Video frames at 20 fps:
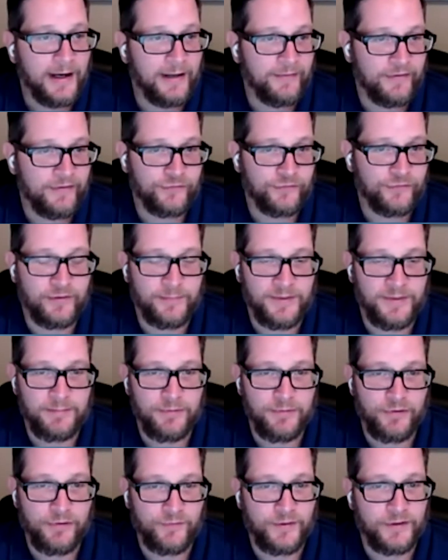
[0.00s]
this could be
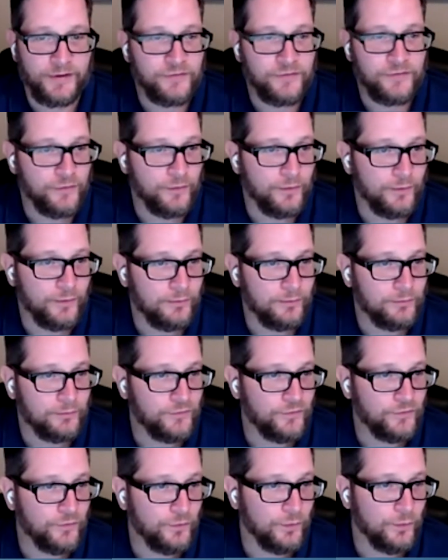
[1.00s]
moving
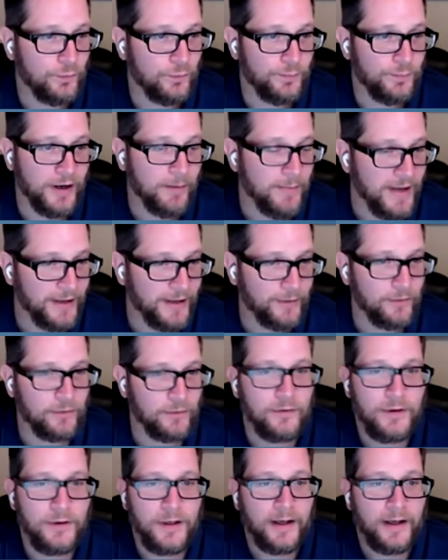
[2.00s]
to bare
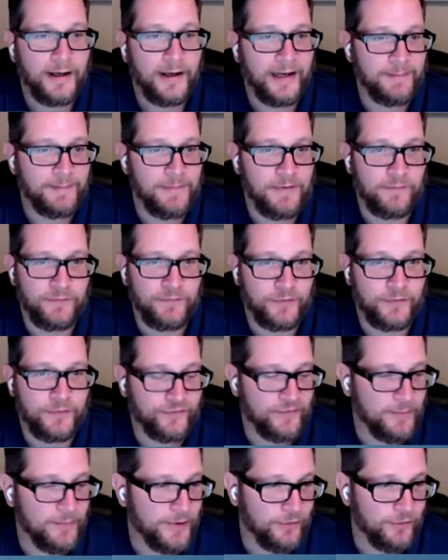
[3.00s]
metal. I could move into
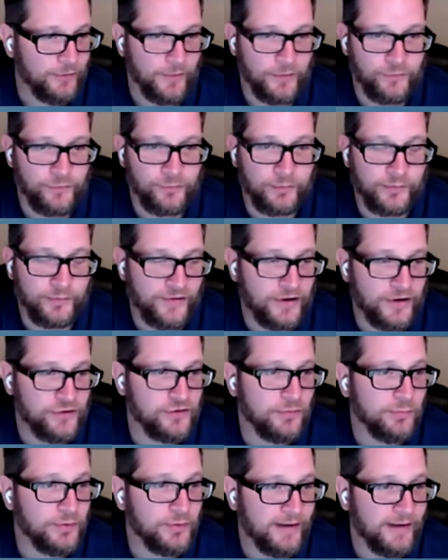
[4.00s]
some other
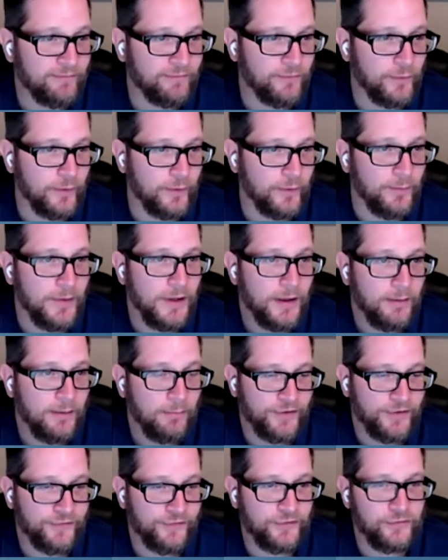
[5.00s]
virtualization platform.
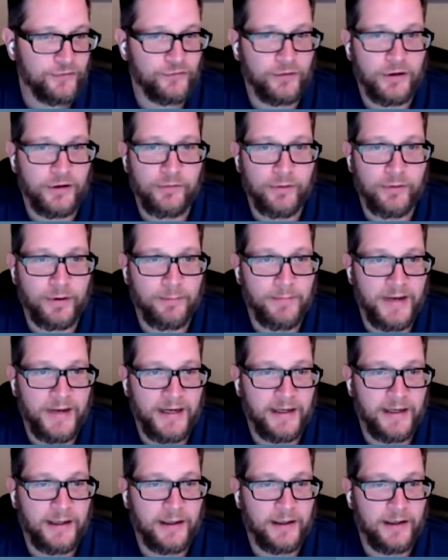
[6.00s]
But essentially, you are
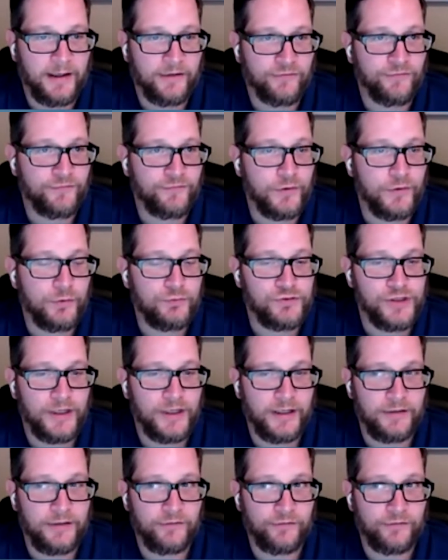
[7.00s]
making as few
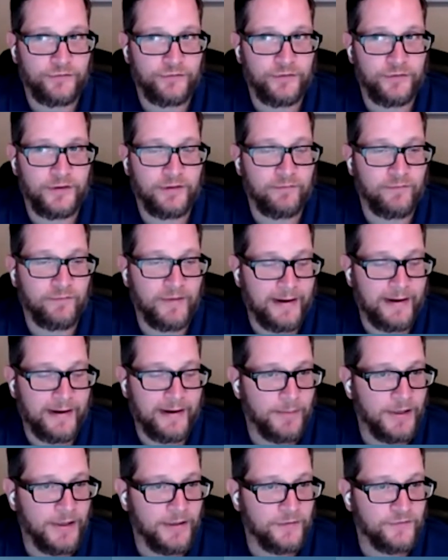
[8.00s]
changes to the
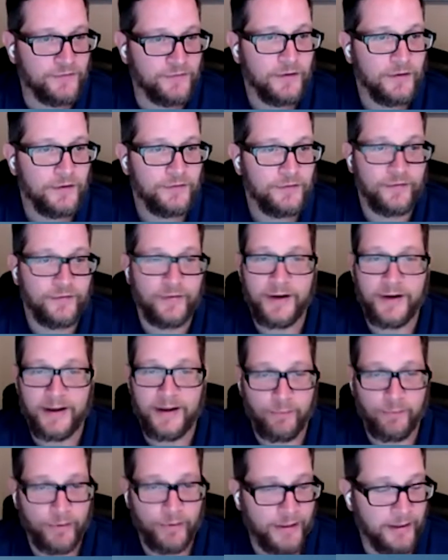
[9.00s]
environment, to the
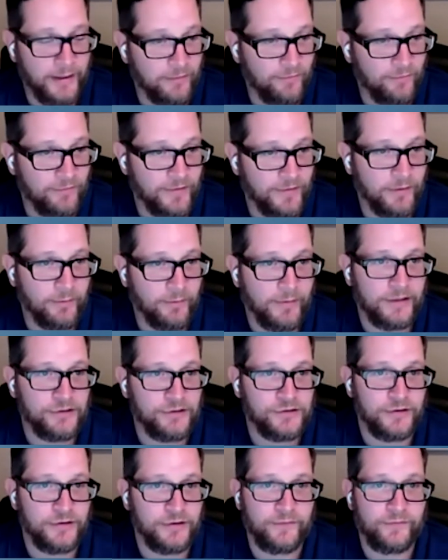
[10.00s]
networking
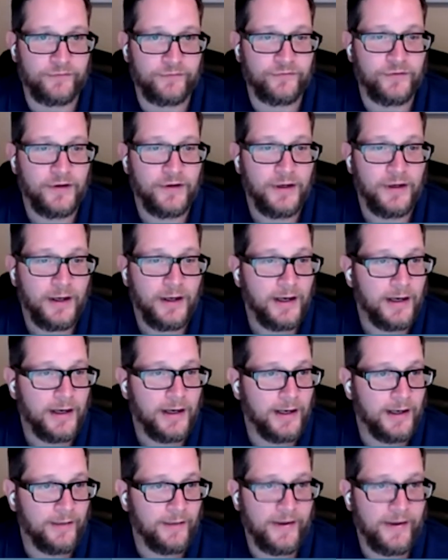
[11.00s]
configurations,
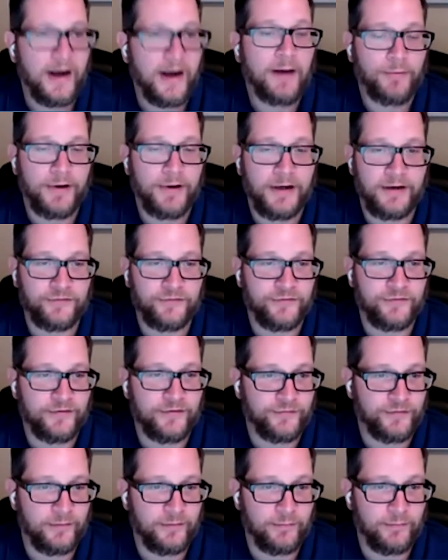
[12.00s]
the operating
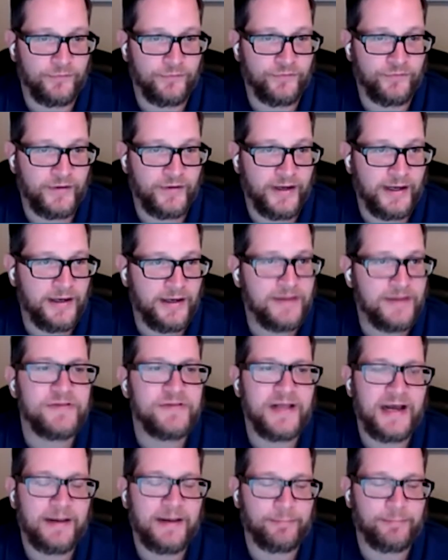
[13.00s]
systems, and even
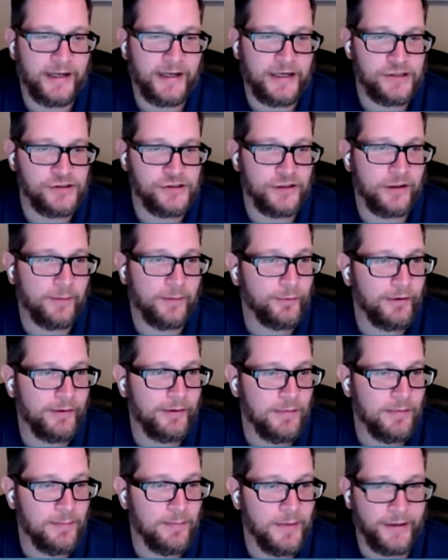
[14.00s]
the application
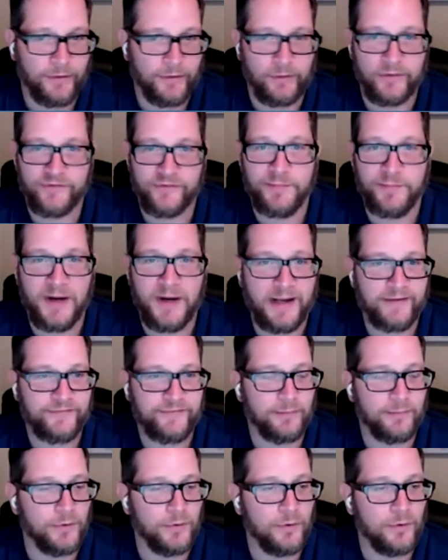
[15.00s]
deployment model as
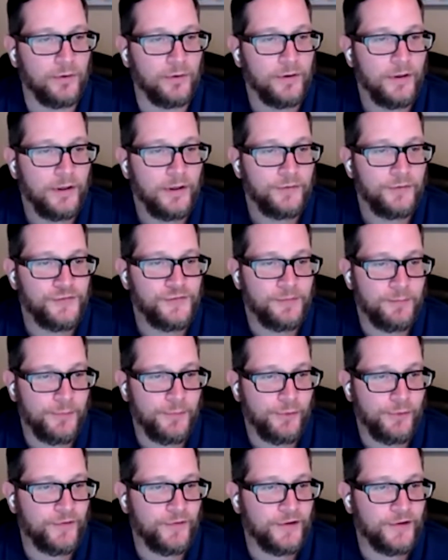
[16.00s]
possible to
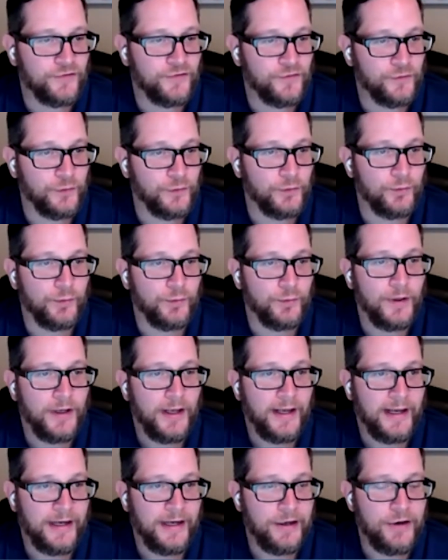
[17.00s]
move it to
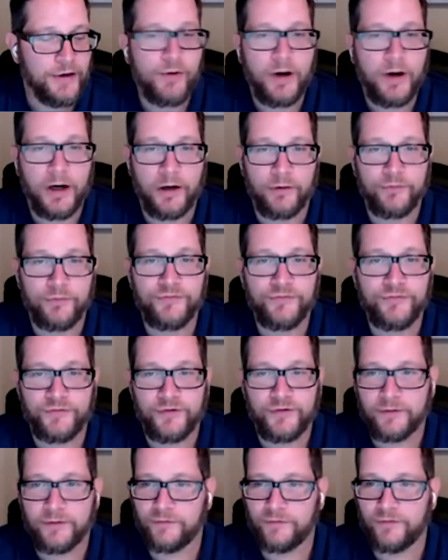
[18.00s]
a new host
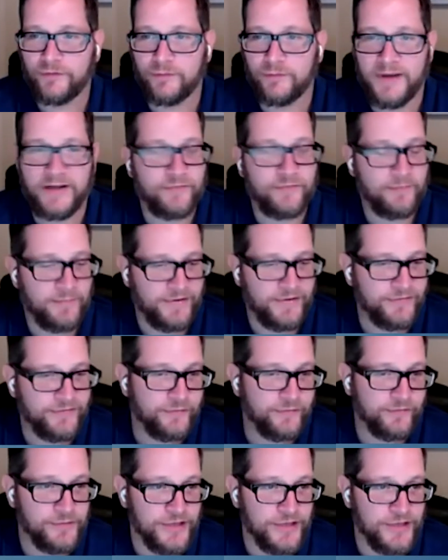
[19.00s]
to meet some
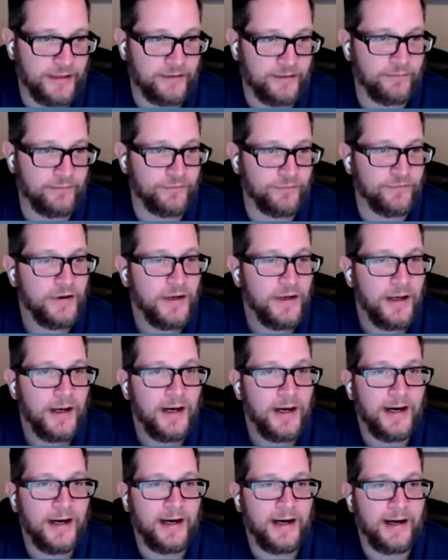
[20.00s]
business objectives.
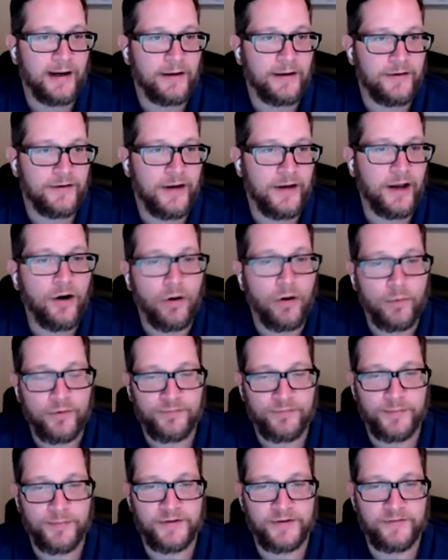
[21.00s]
Not
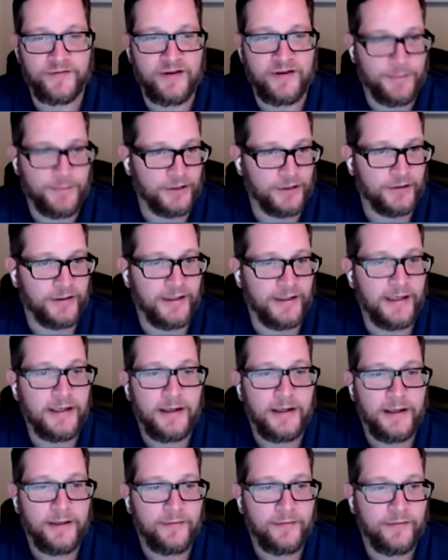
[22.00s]
always, but typically,
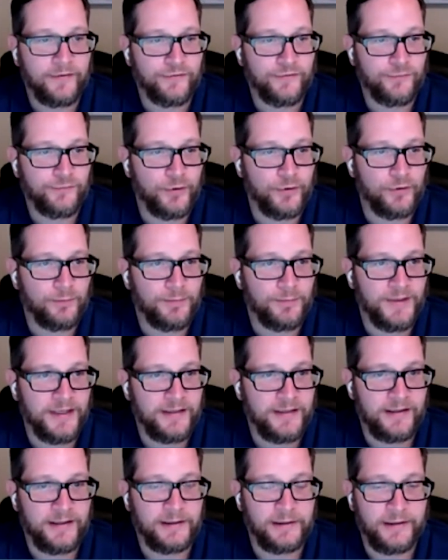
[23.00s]
this will be
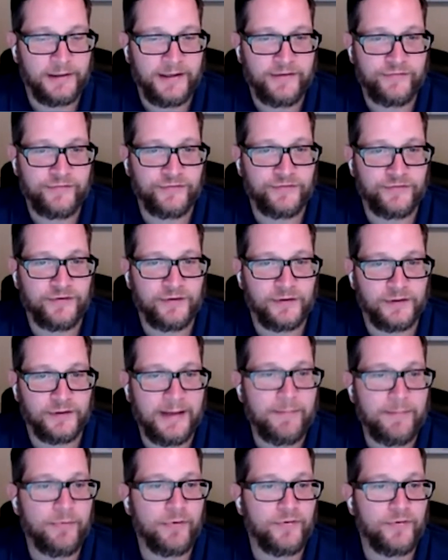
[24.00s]
the least
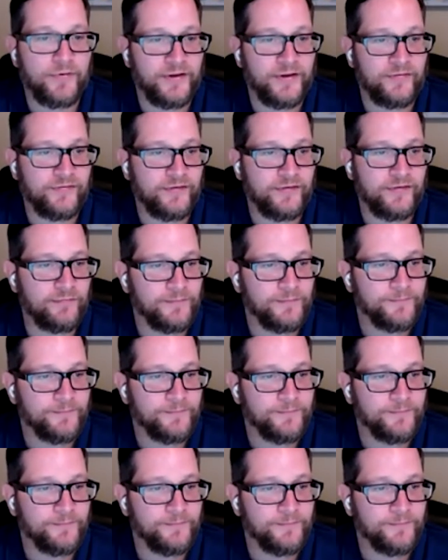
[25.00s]
labor intensive.